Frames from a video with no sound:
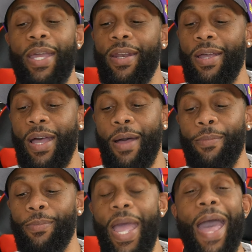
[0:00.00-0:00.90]
And uh,
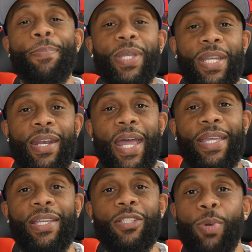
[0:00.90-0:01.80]
I'm happy that
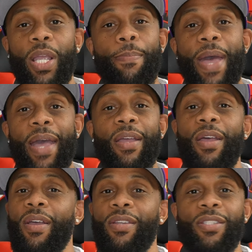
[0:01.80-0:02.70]
Nike's bringing back
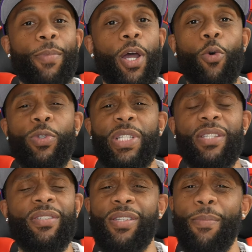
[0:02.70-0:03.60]
some of the
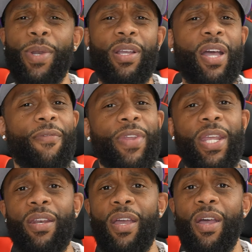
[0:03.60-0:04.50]
OGs and some of the
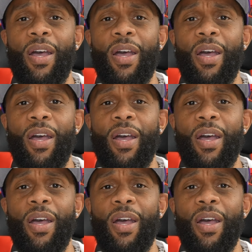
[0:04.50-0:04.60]
coveted